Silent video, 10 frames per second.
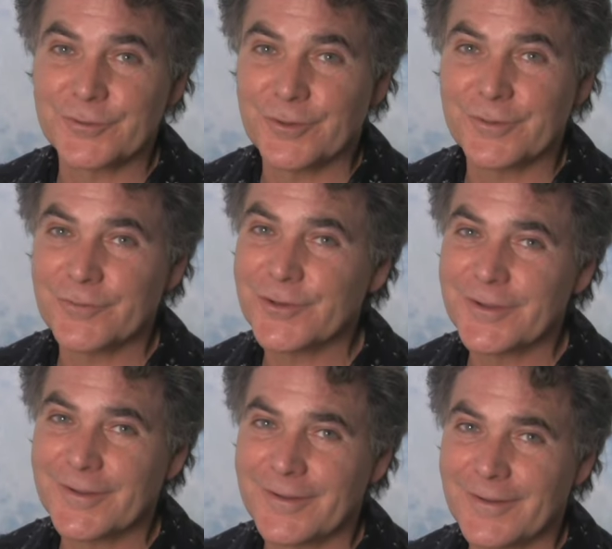
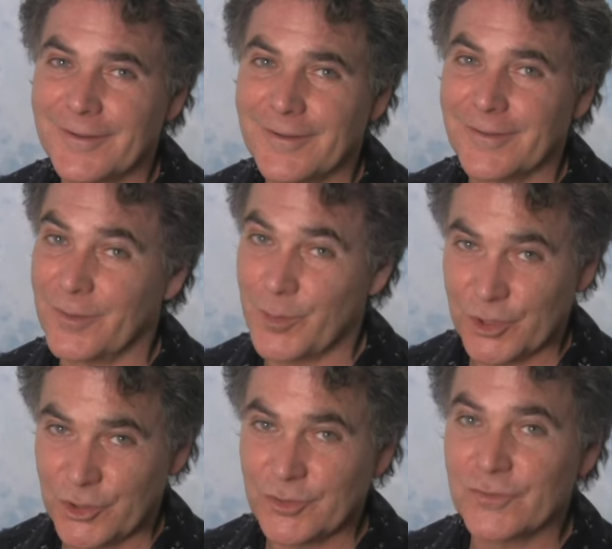delivery? The
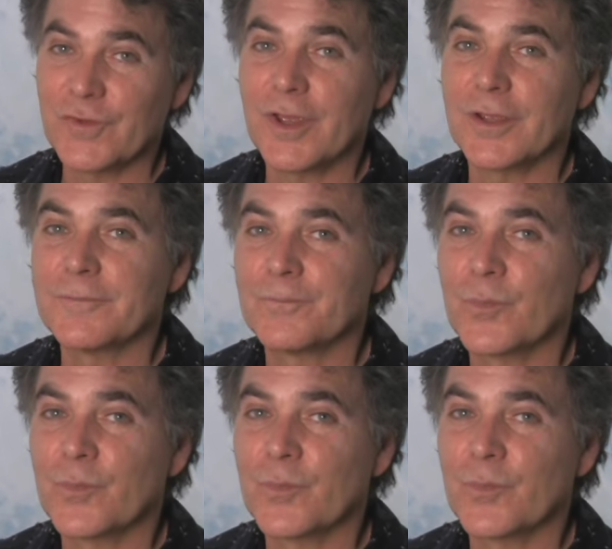men didn't say.